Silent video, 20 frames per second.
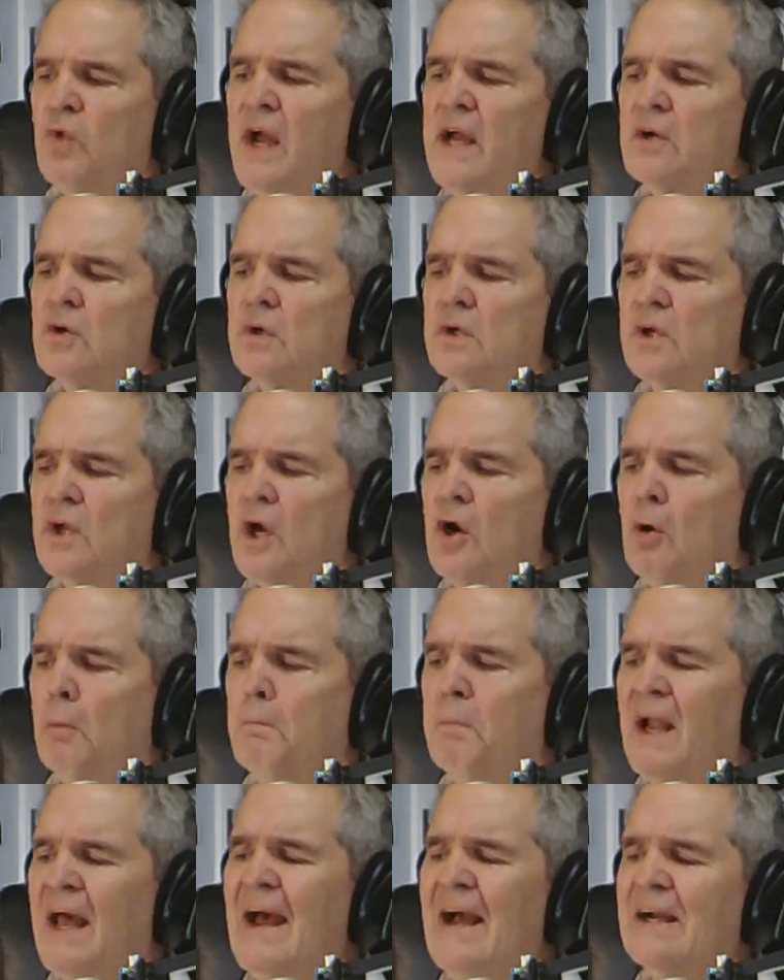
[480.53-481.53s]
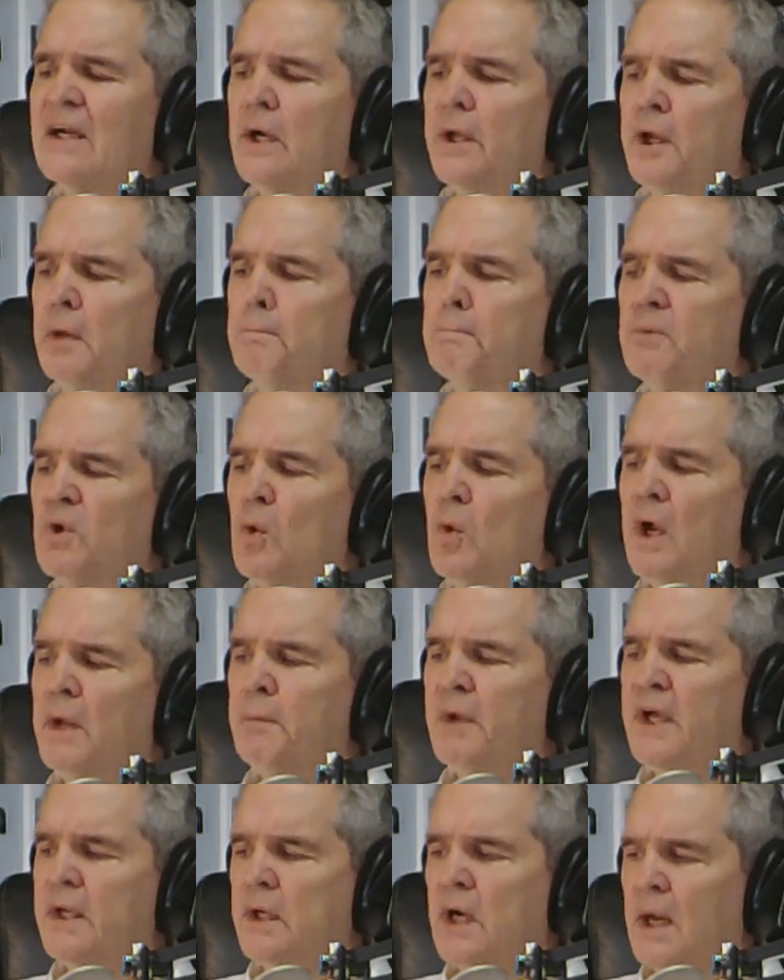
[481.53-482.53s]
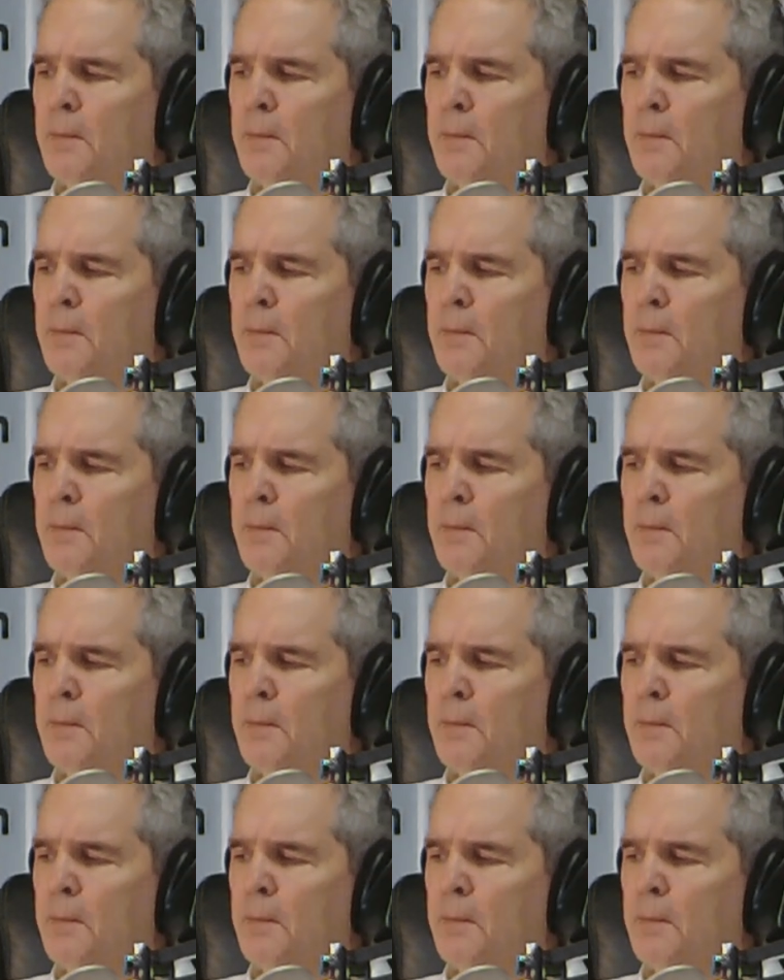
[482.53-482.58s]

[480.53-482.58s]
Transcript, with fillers: record low black unemployment,